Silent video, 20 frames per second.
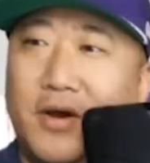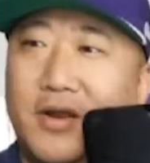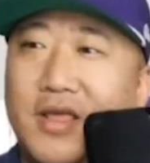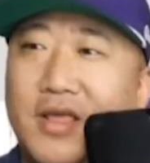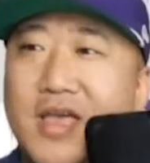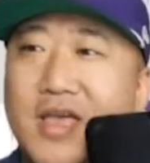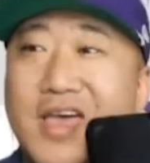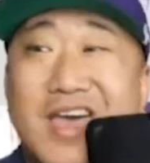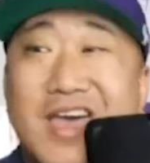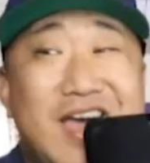But
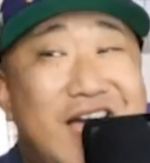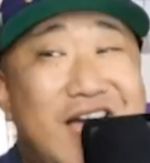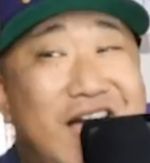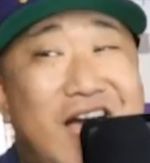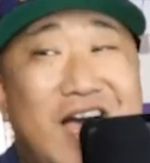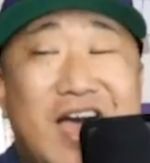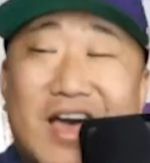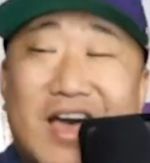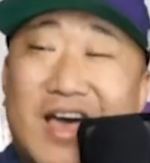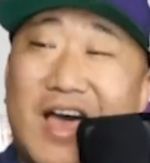
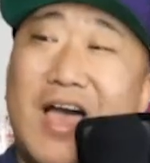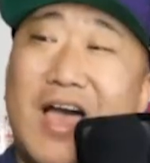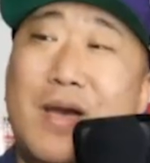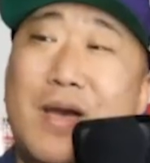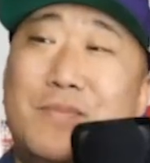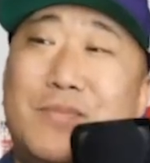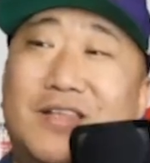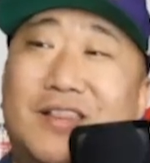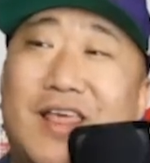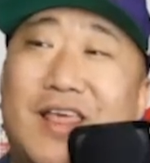
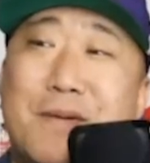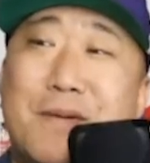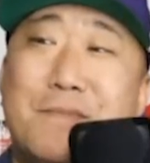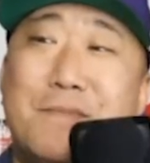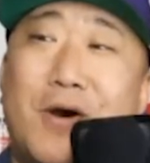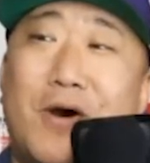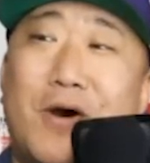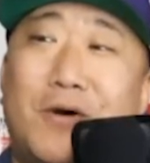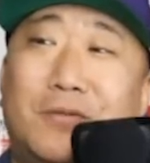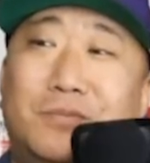I mean,
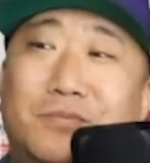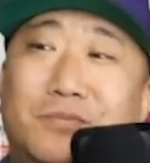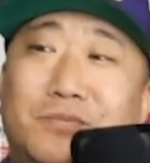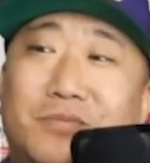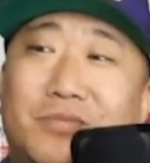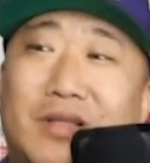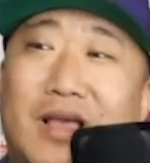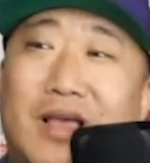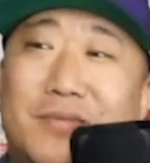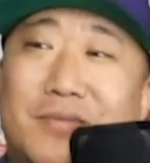Lambeau.
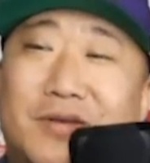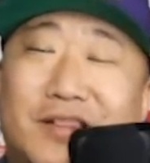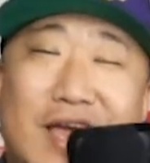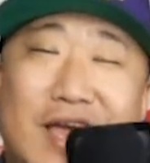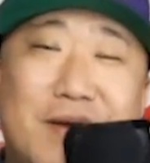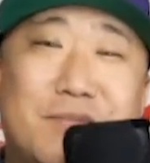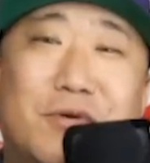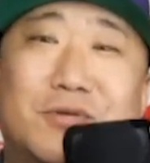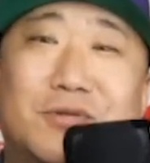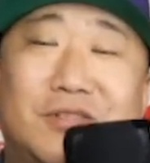I mean,
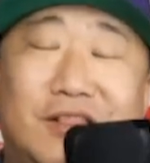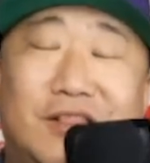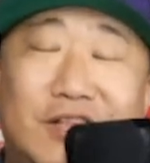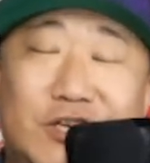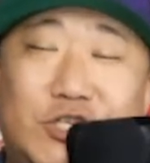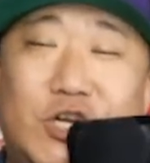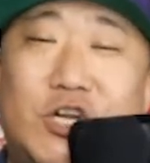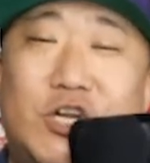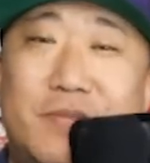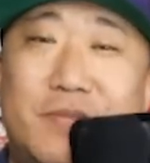Lambeau
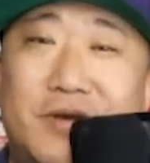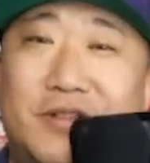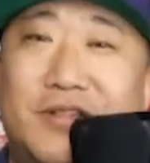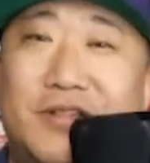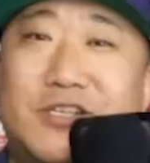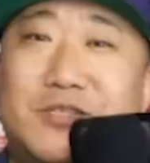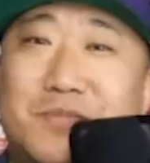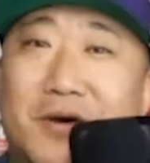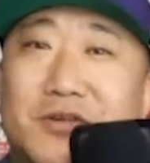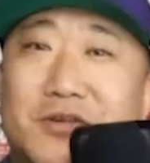
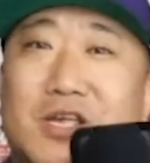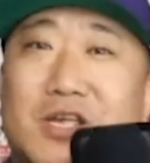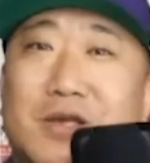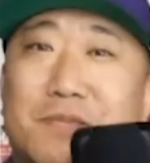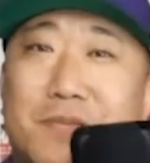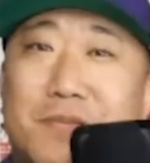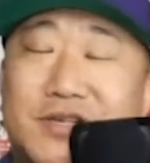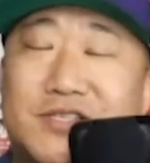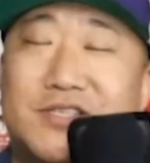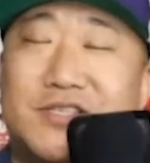legitimately smells
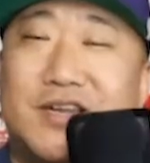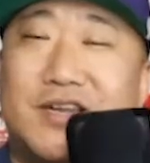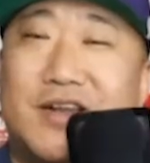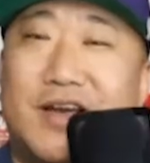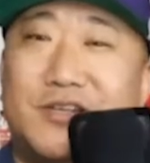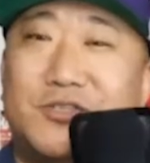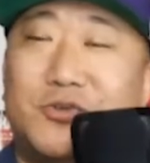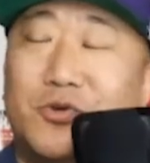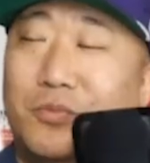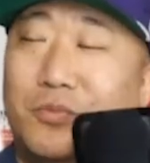like piss and
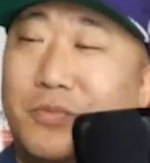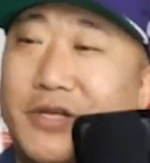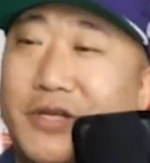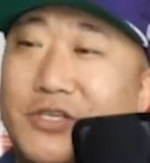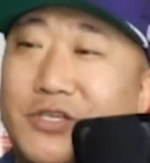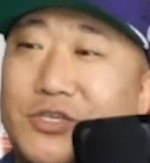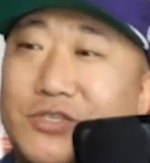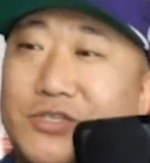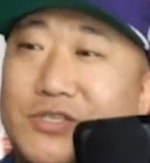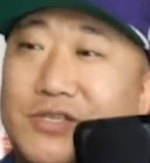high school
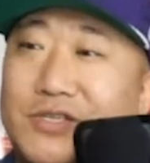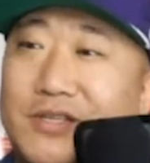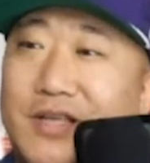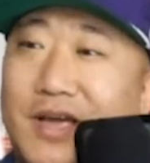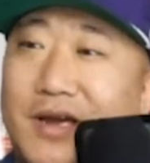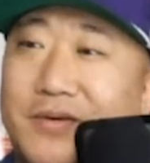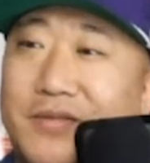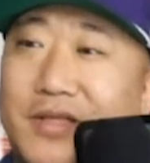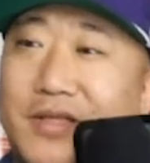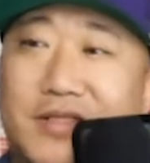bleachers.
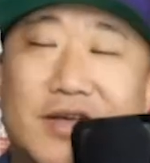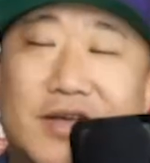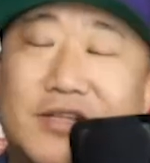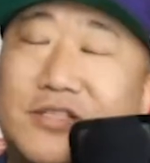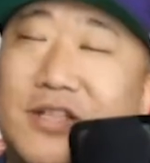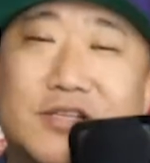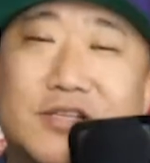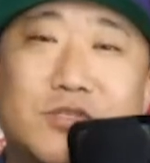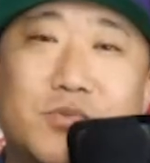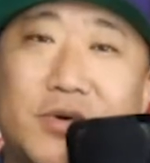I mean,
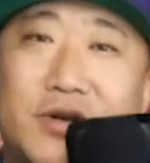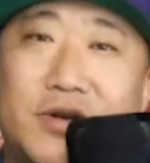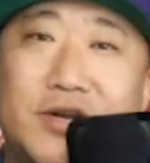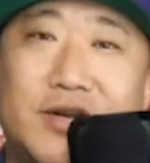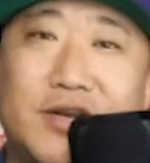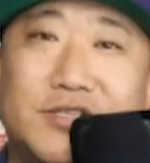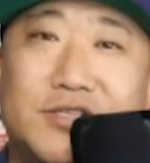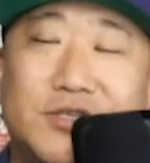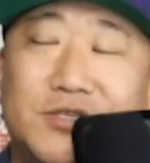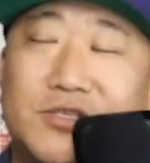that that's what it
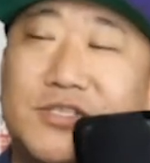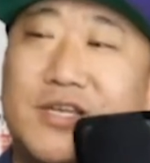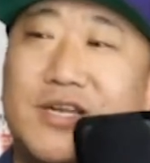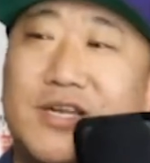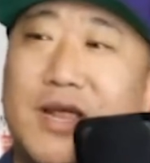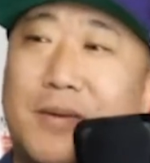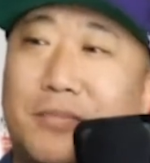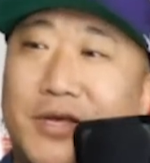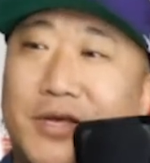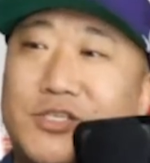is. You're
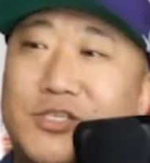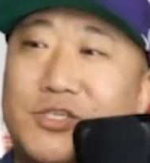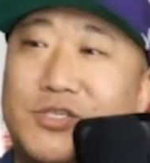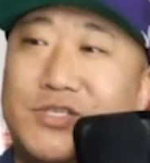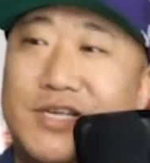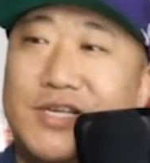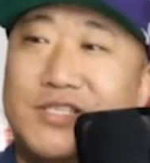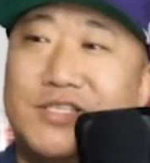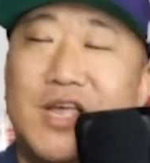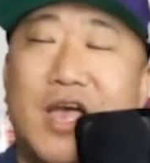sitting on bleacher
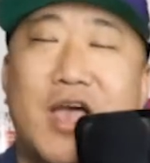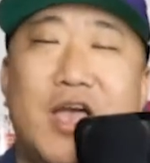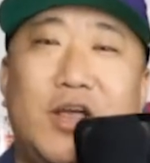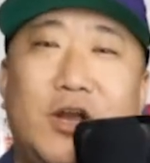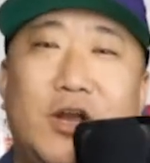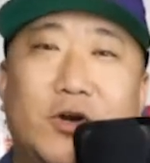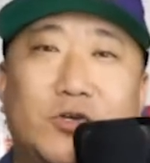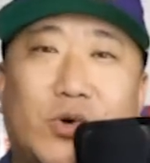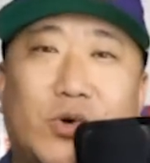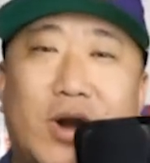seats.
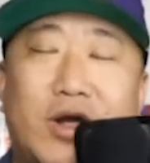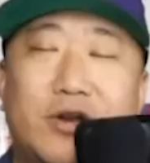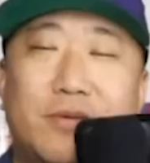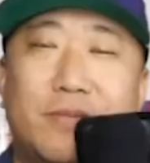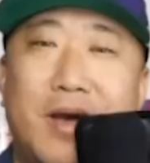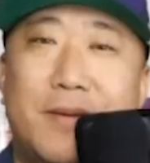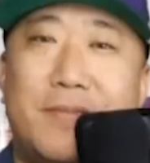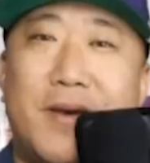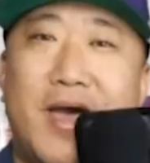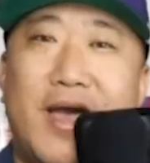You're surrounded
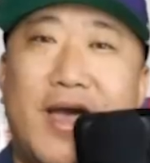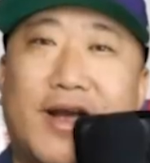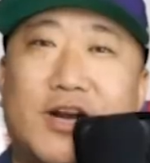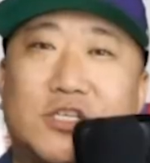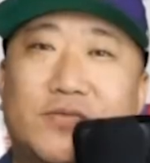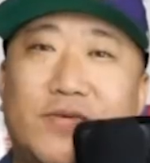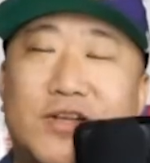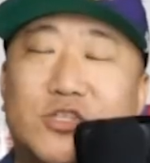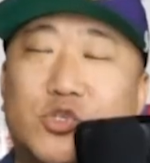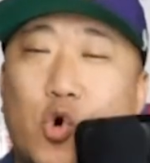by
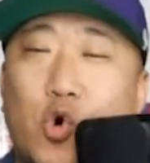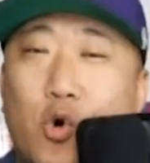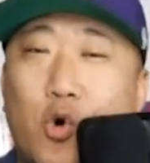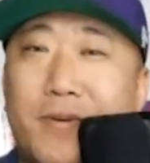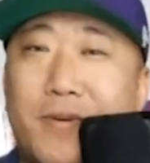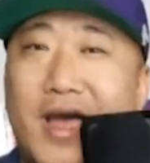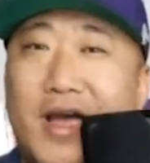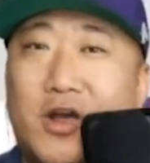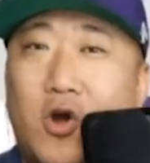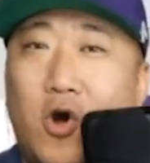Packers fans. Go
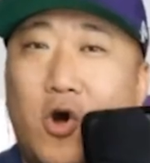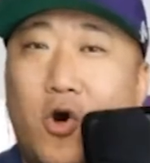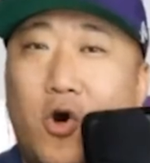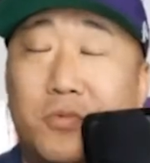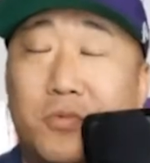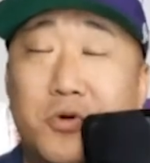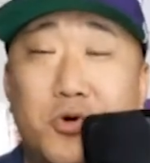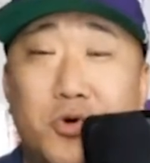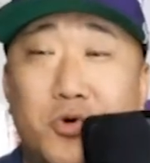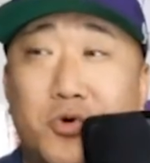Pack,
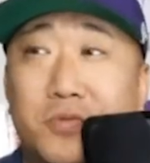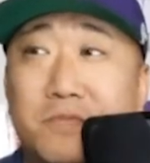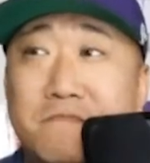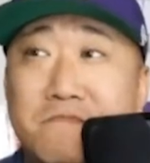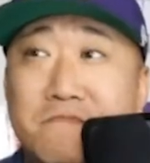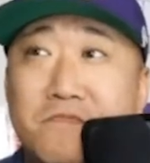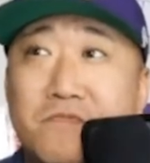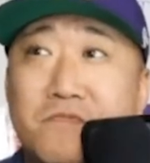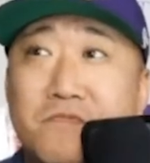go! Who?